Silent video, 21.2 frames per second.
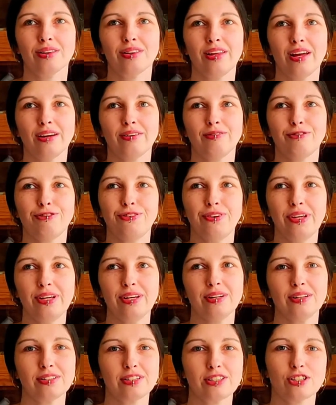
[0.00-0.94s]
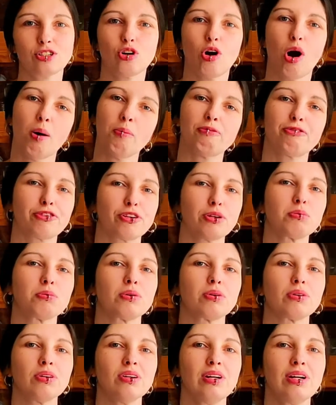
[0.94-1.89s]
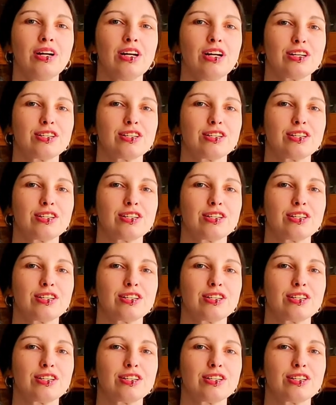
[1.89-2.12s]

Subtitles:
that feels comfortable.